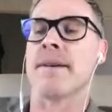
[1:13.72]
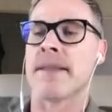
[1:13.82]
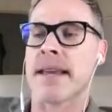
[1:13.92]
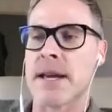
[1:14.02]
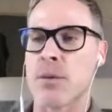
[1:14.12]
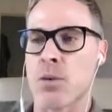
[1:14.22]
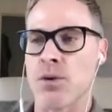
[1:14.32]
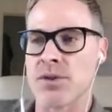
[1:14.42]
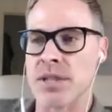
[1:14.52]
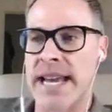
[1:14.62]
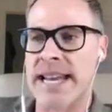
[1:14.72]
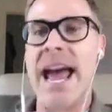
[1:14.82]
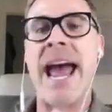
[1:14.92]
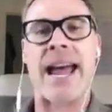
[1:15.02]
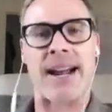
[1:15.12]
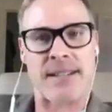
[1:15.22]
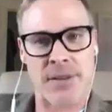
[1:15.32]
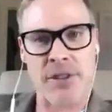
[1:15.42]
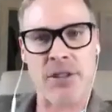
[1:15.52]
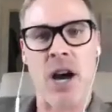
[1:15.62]
it was an act.
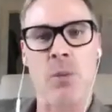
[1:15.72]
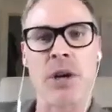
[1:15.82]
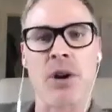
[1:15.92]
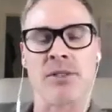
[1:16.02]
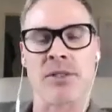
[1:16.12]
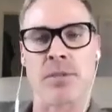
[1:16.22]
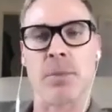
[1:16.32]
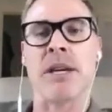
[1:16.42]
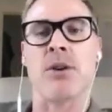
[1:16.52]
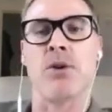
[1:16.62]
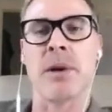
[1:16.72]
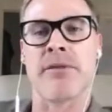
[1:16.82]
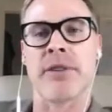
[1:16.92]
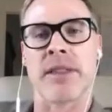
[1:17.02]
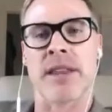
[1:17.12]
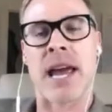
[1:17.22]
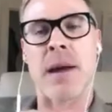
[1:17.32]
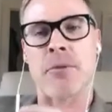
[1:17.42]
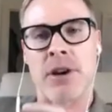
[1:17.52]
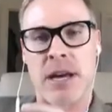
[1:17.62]
Every time we got to speak or be in front of the
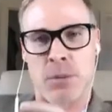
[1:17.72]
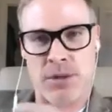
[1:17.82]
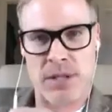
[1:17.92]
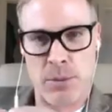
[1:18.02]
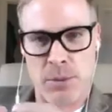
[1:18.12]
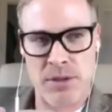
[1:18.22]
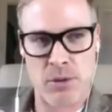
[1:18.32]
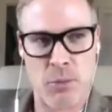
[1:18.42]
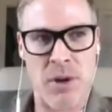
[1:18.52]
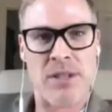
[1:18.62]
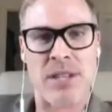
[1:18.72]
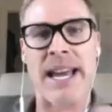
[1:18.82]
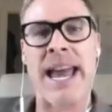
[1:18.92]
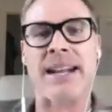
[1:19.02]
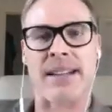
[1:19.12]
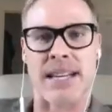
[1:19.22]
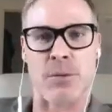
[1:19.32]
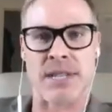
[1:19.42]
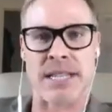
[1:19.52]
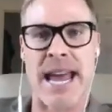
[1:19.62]
camera, it was almost like acting. It
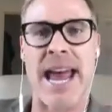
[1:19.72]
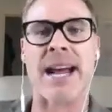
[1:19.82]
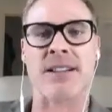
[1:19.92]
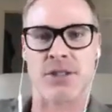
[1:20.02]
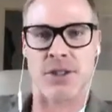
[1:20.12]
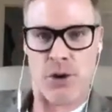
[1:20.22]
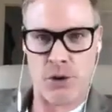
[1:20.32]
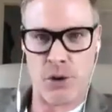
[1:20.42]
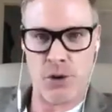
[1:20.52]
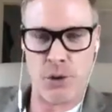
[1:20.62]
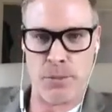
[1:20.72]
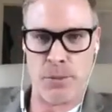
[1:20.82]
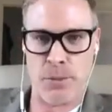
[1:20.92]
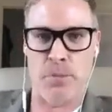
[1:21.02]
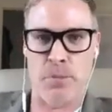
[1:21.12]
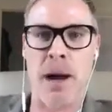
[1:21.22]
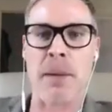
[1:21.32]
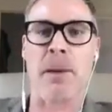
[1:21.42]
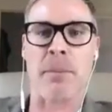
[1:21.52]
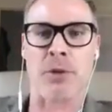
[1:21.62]
was an act. You
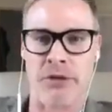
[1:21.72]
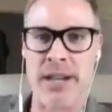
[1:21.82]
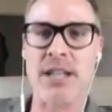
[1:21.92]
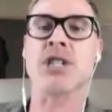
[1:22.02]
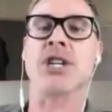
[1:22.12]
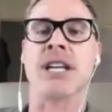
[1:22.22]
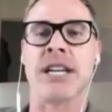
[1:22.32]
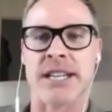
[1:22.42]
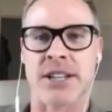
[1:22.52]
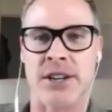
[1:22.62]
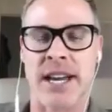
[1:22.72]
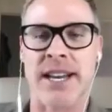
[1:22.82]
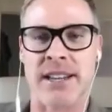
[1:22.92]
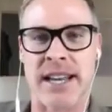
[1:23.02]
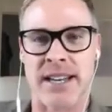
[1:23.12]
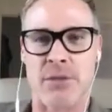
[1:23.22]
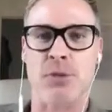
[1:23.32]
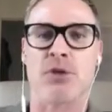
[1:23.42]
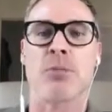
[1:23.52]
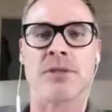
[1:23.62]
pump up your energy, and it
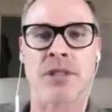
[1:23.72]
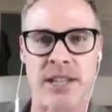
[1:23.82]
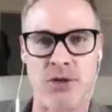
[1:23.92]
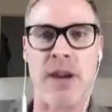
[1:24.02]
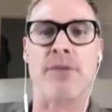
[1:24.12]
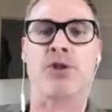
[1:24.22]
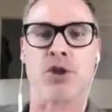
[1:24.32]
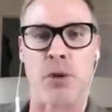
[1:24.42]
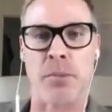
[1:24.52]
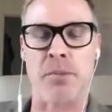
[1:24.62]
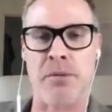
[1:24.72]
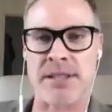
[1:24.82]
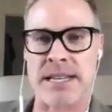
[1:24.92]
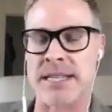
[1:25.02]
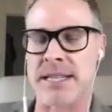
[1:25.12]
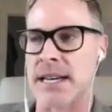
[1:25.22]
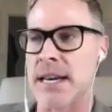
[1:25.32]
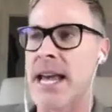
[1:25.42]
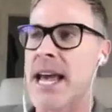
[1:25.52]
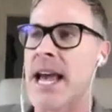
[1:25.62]
was almost like a travel show presenter.
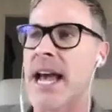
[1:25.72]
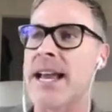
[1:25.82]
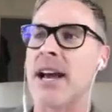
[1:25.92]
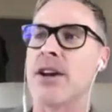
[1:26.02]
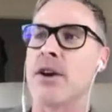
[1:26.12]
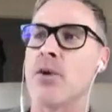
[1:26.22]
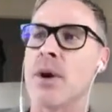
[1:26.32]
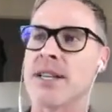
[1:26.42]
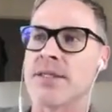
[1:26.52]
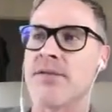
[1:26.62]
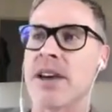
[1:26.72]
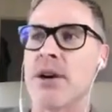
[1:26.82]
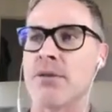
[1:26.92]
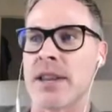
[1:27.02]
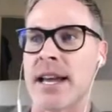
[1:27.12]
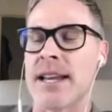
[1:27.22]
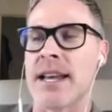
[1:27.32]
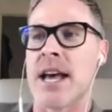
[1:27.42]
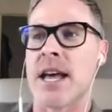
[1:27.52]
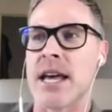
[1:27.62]
And I always felt that
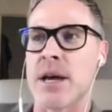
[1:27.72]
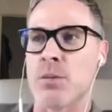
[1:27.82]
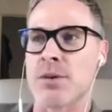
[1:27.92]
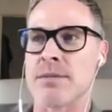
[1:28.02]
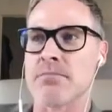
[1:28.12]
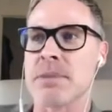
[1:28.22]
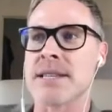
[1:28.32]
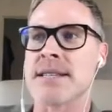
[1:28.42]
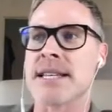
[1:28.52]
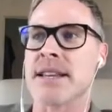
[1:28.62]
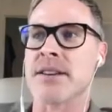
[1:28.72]
it was missing the